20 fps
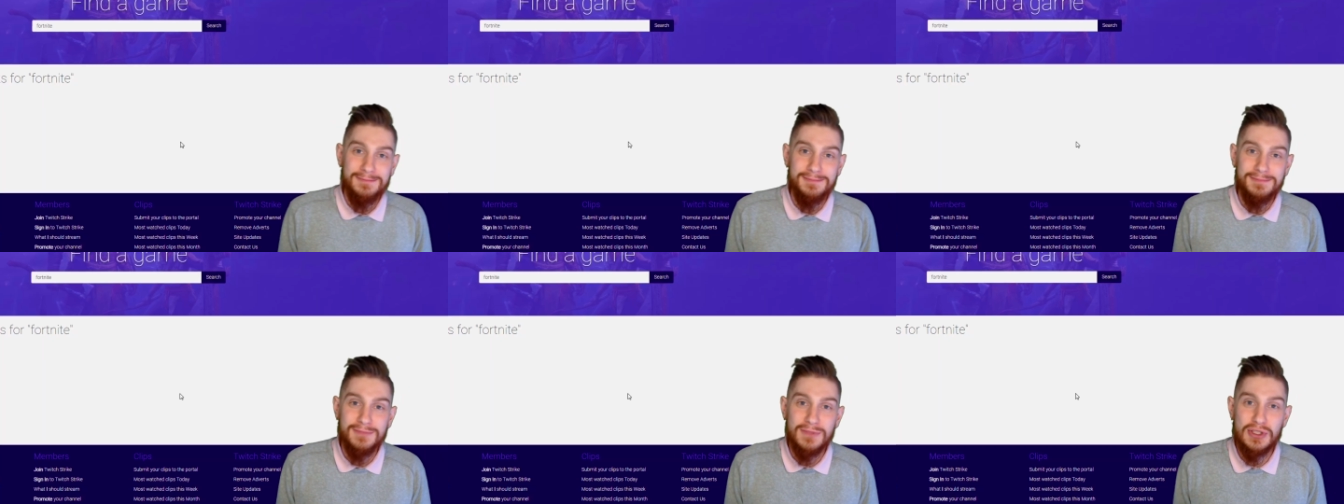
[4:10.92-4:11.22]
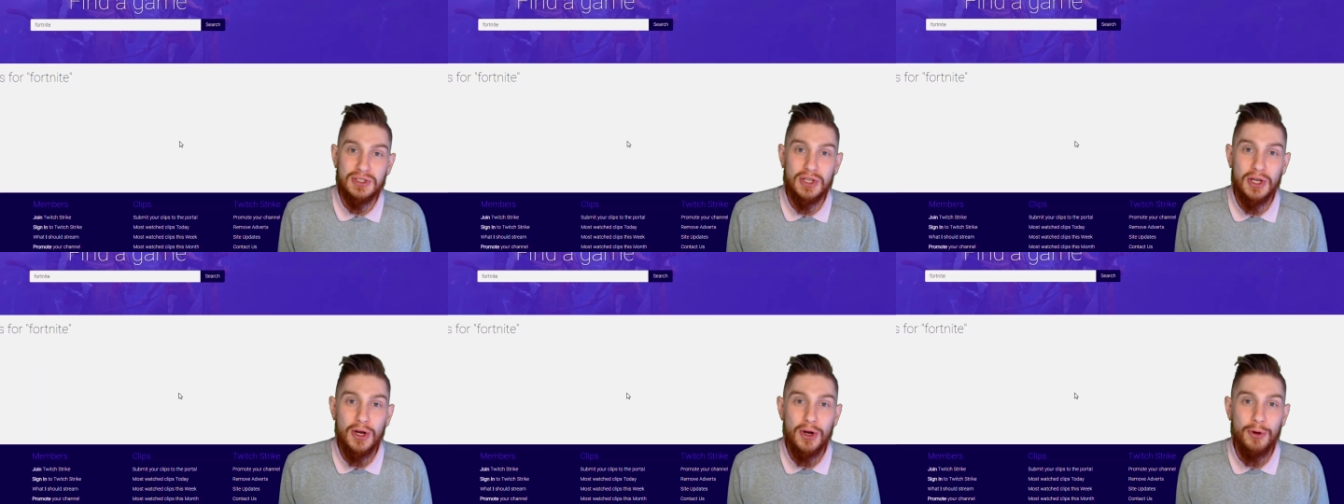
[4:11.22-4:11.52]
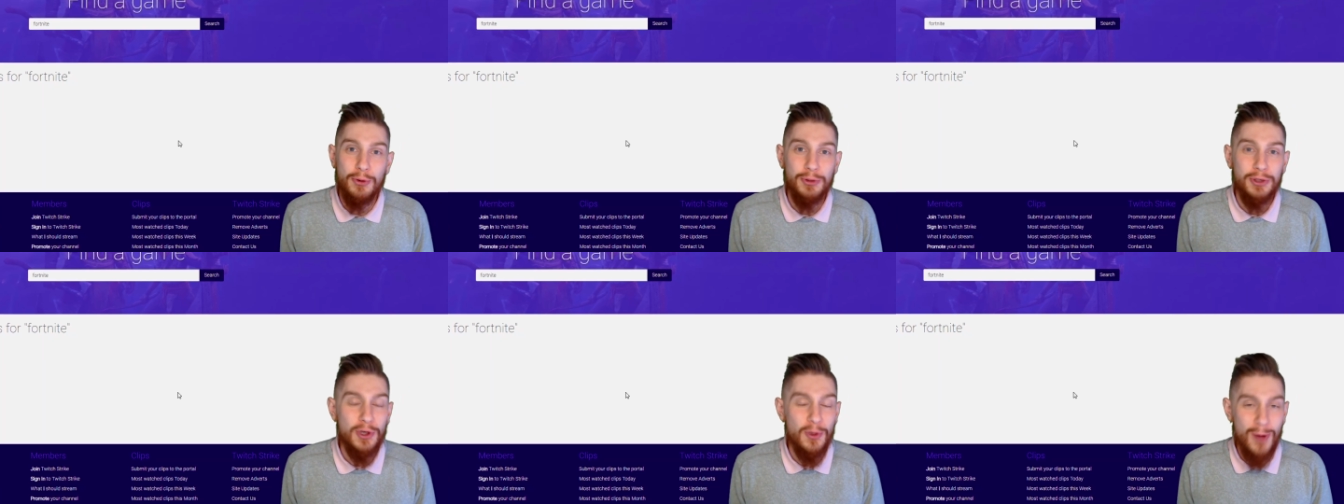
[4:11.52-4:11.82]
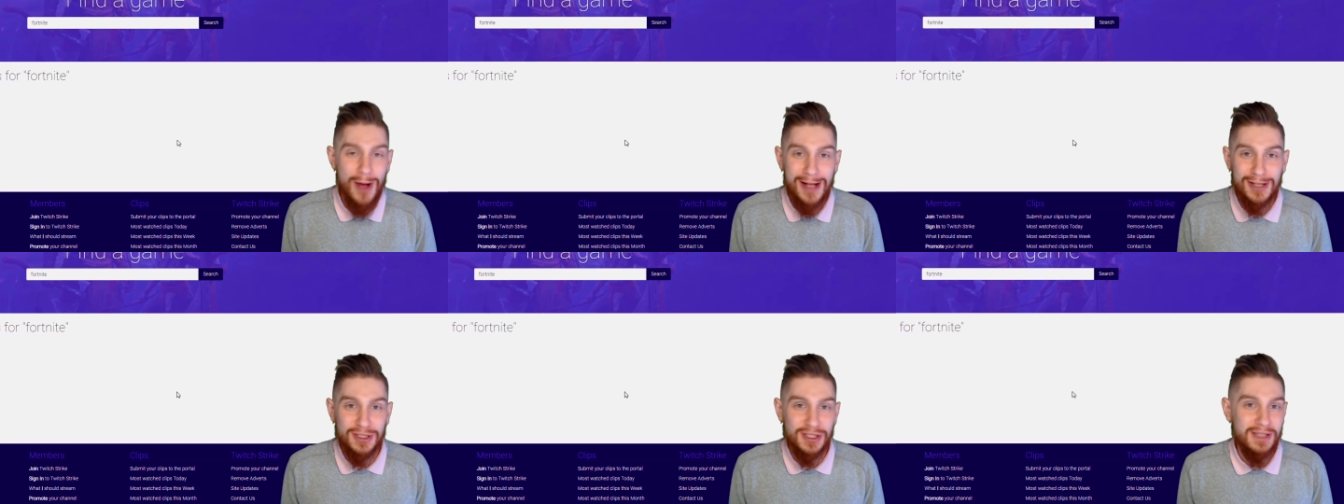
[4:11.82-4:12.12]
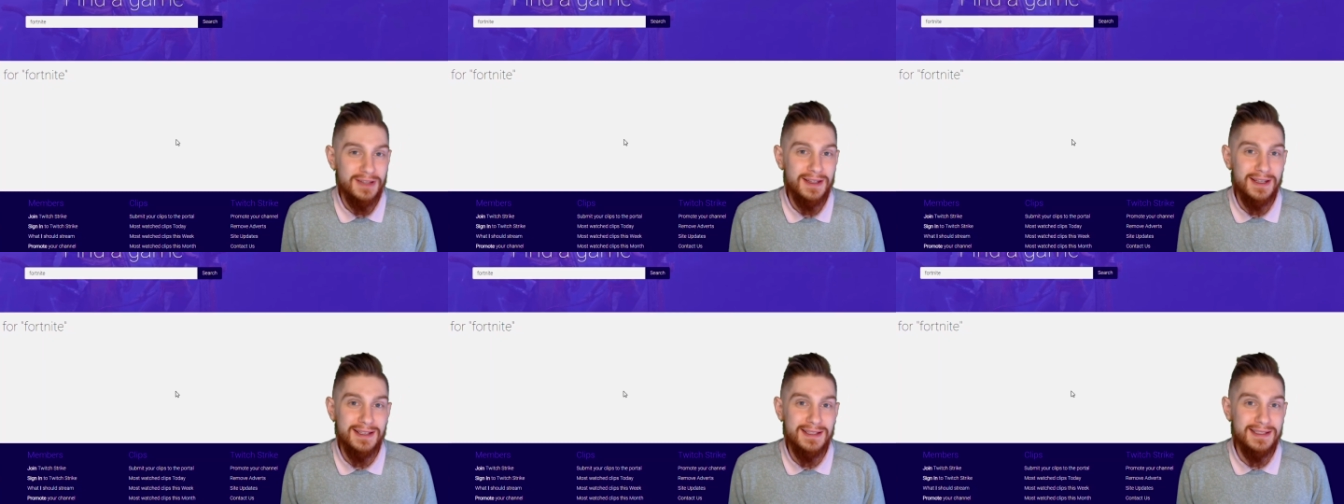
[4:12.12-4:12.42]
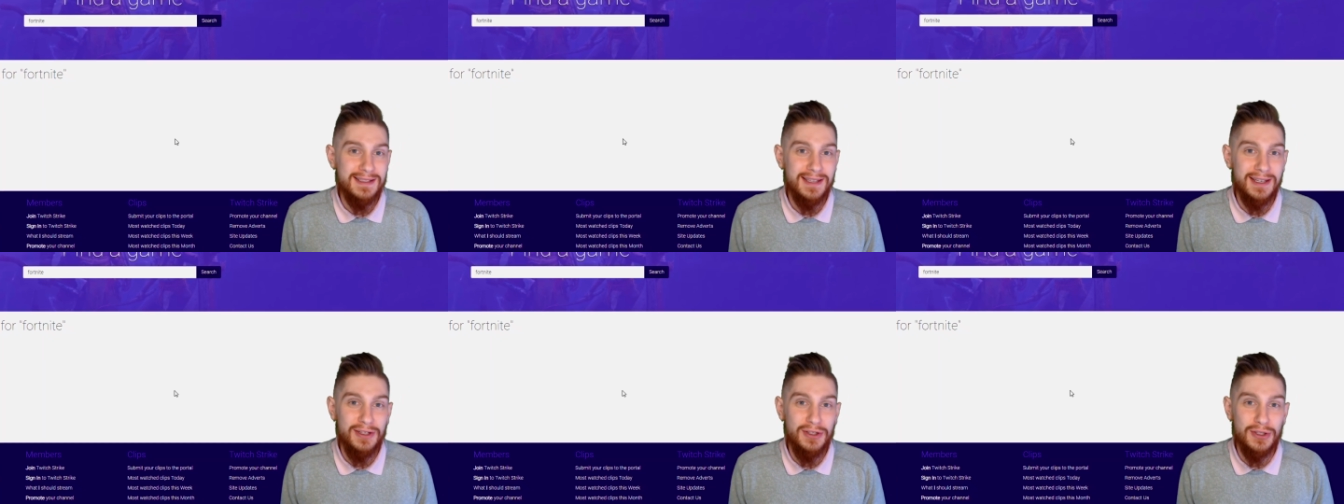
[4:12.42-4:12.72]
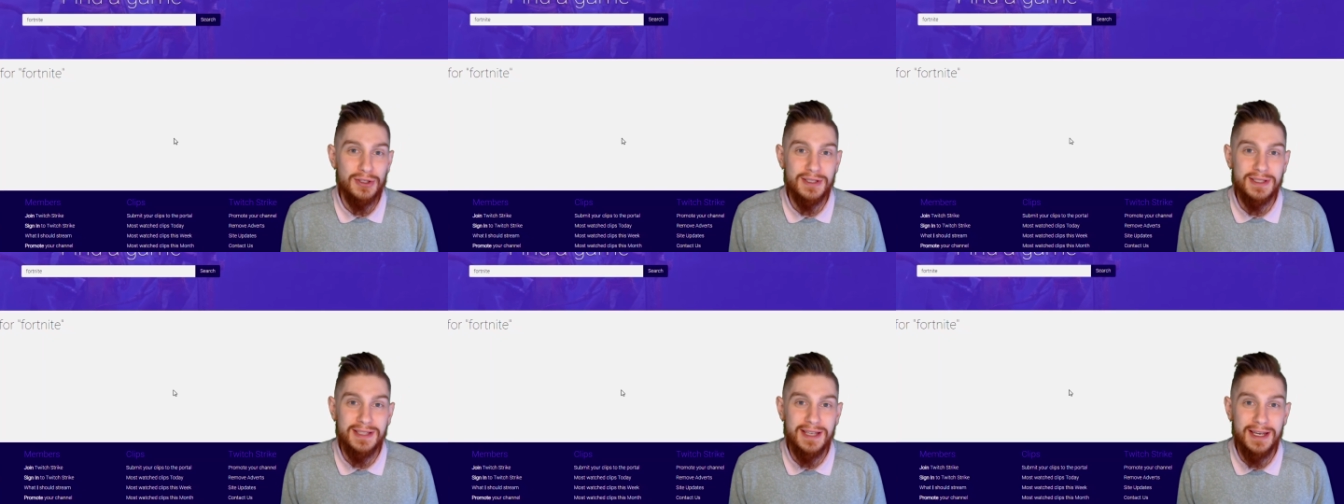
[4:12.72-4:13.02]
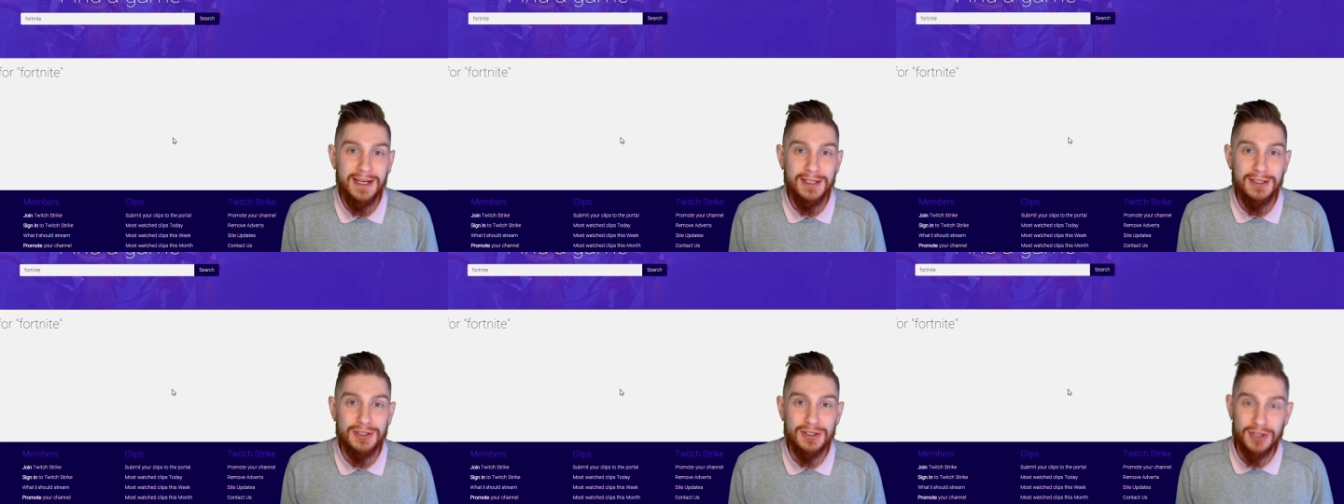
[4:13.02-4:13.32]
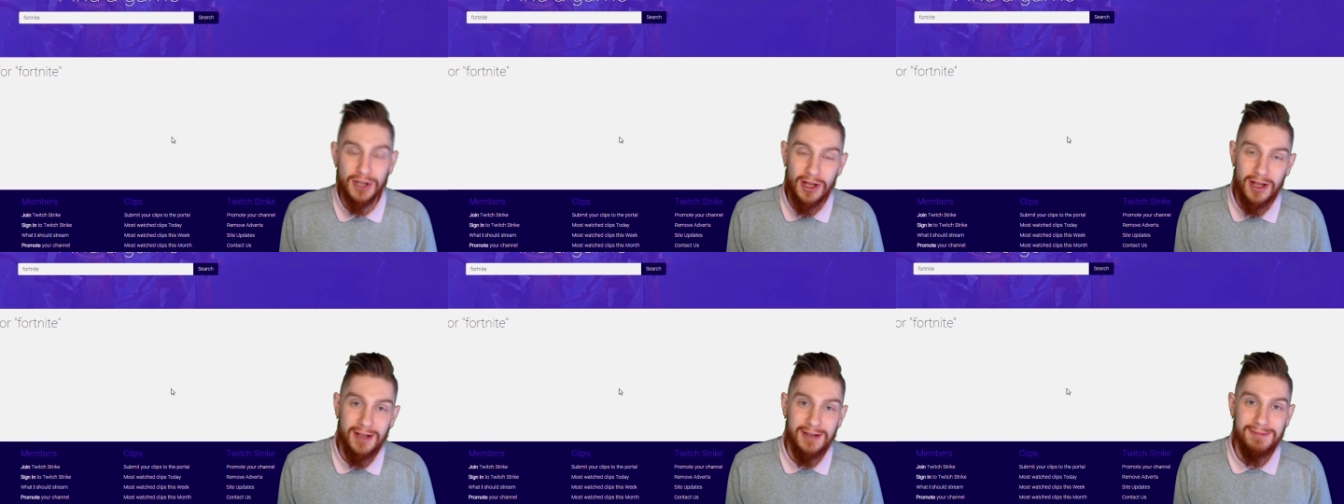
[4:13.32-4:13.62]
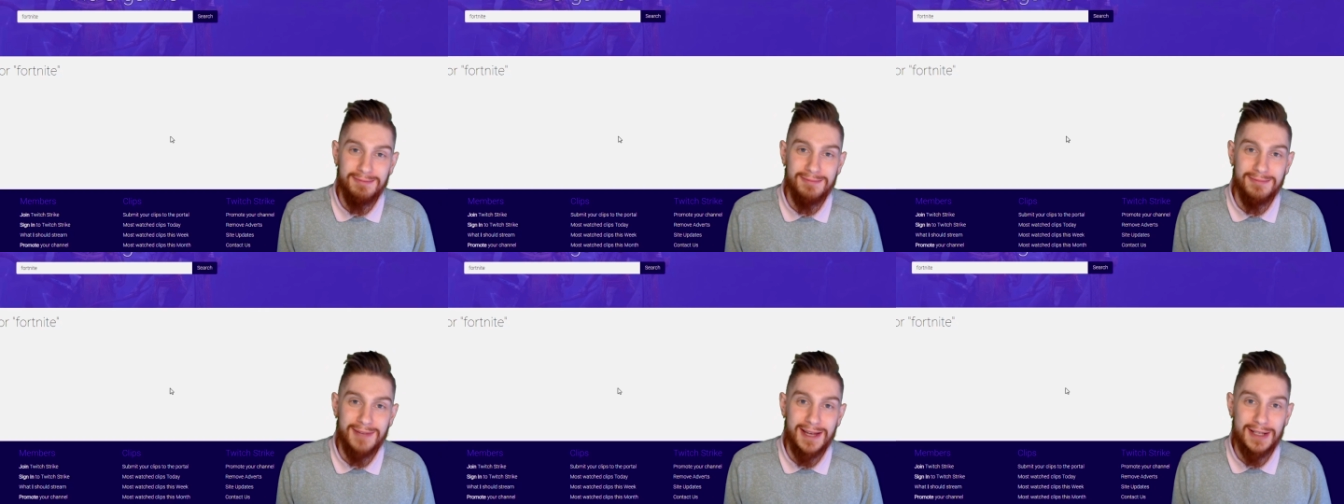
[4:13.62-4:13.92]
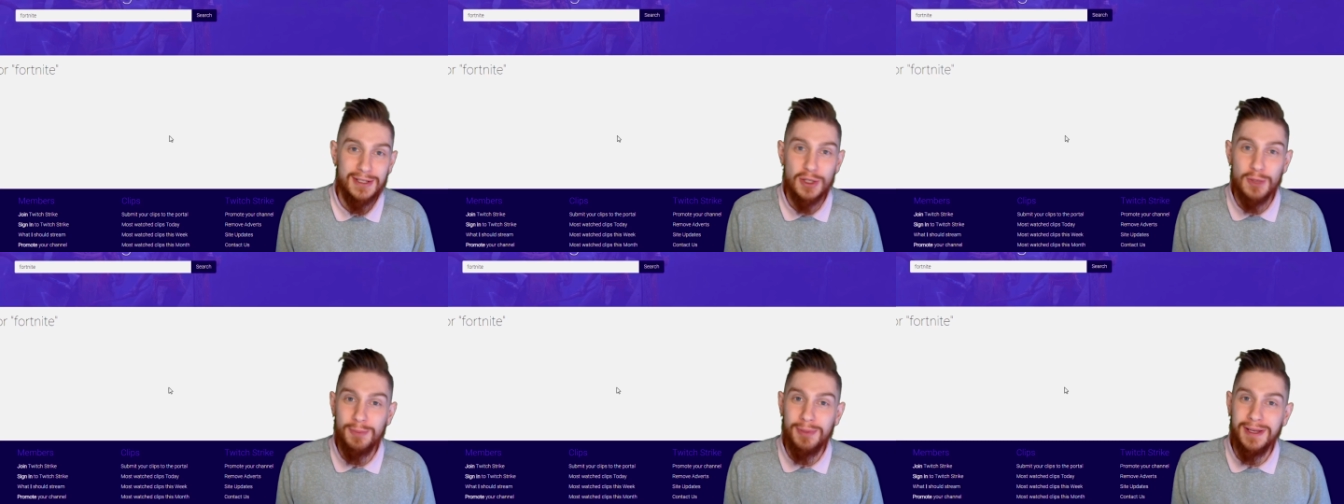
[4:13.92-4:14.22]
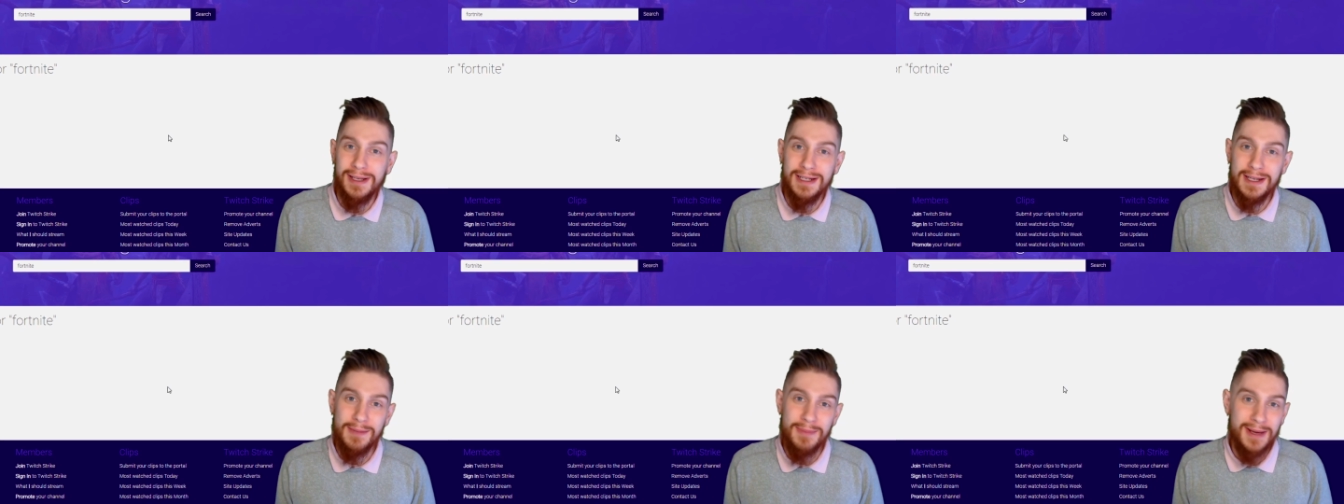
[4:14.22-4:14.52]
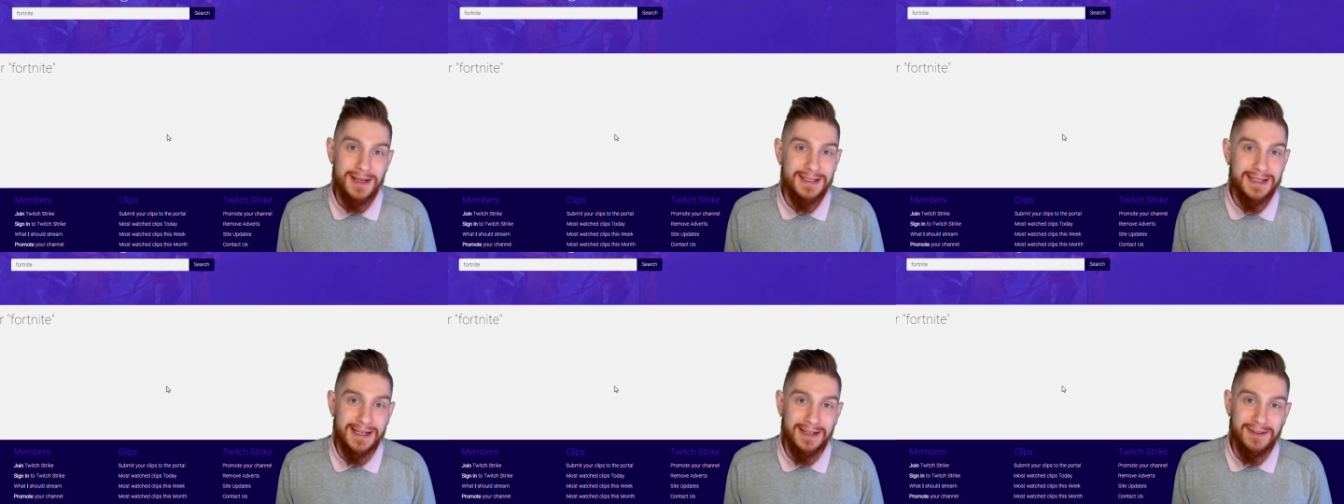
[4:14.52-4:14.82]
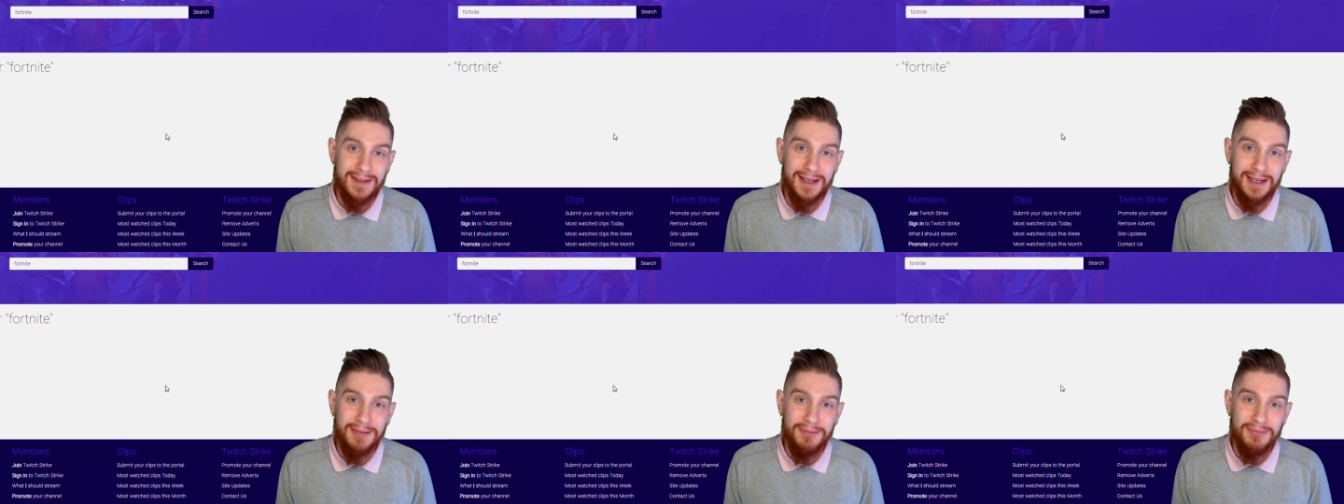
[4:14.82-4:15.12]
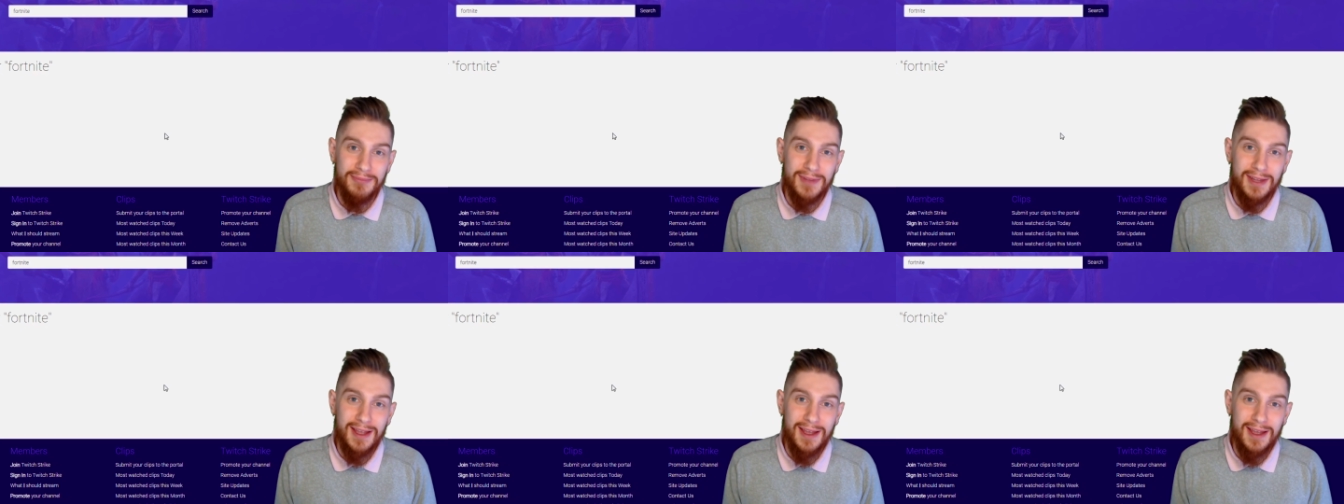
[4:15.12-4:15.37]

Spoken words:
So you're watching this and you're saying, Shawn, I don't play Dead by Daylight,